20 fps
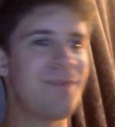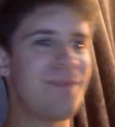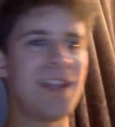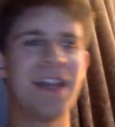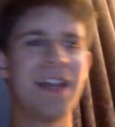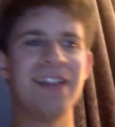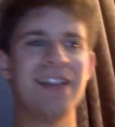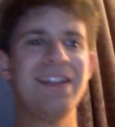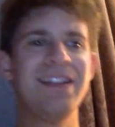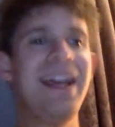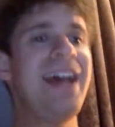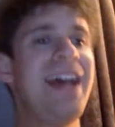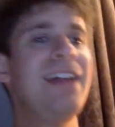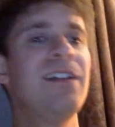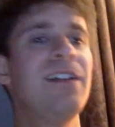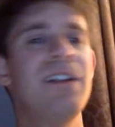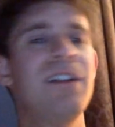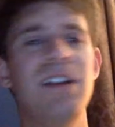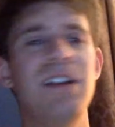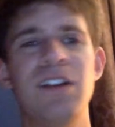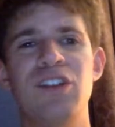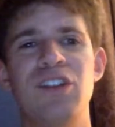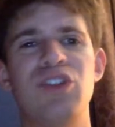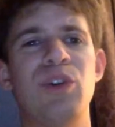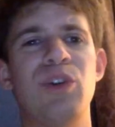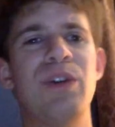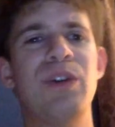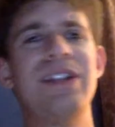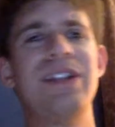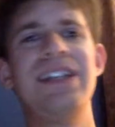And then,
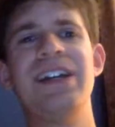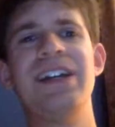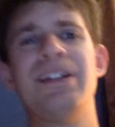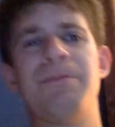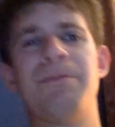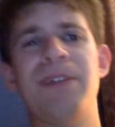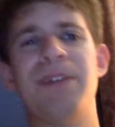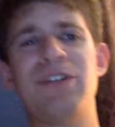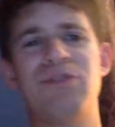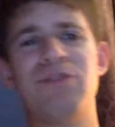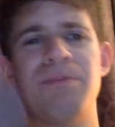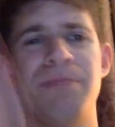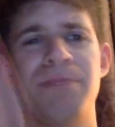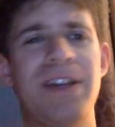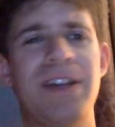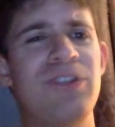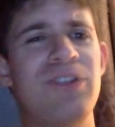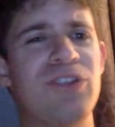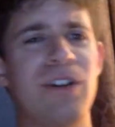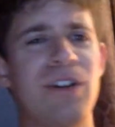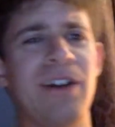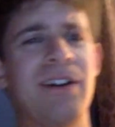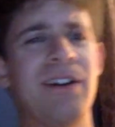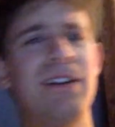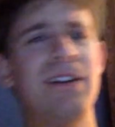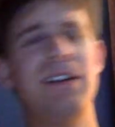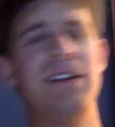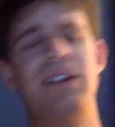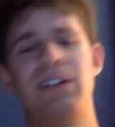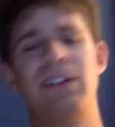during the, uh, the picture-in-picture,
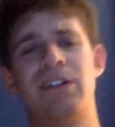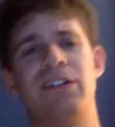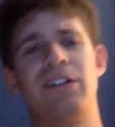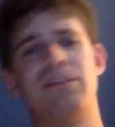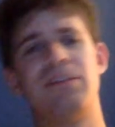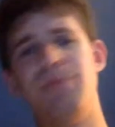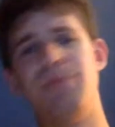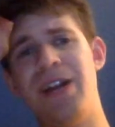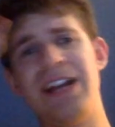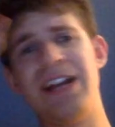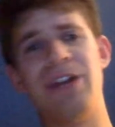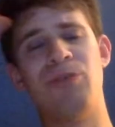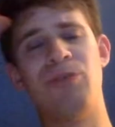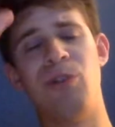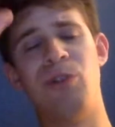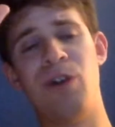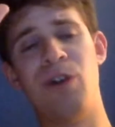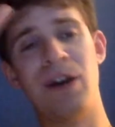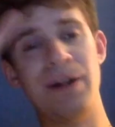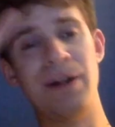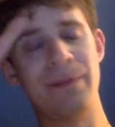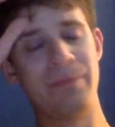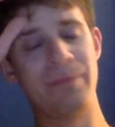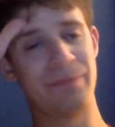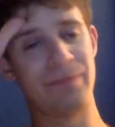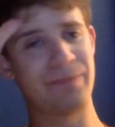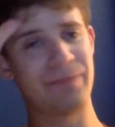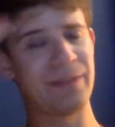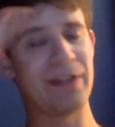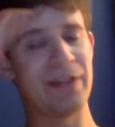because Monday Night Raw
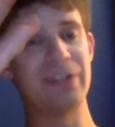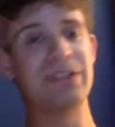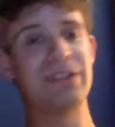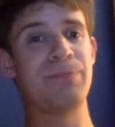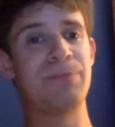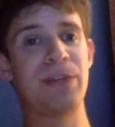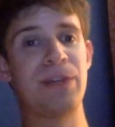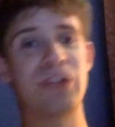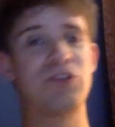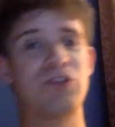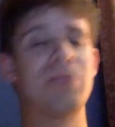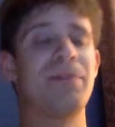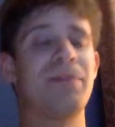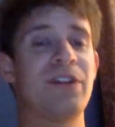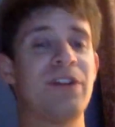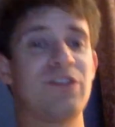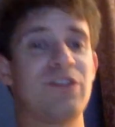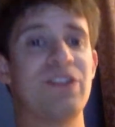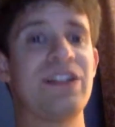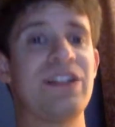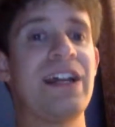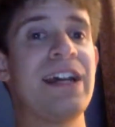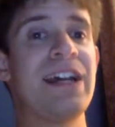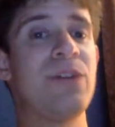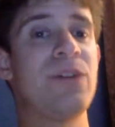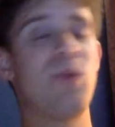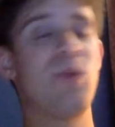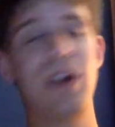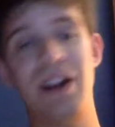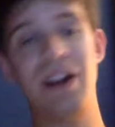uh, did picture-in-picture
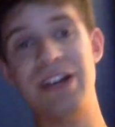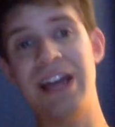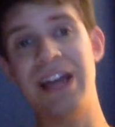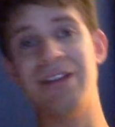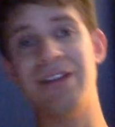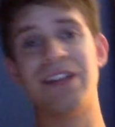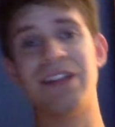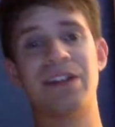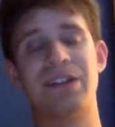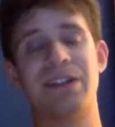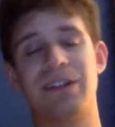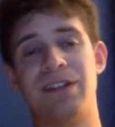tonight, where you had the,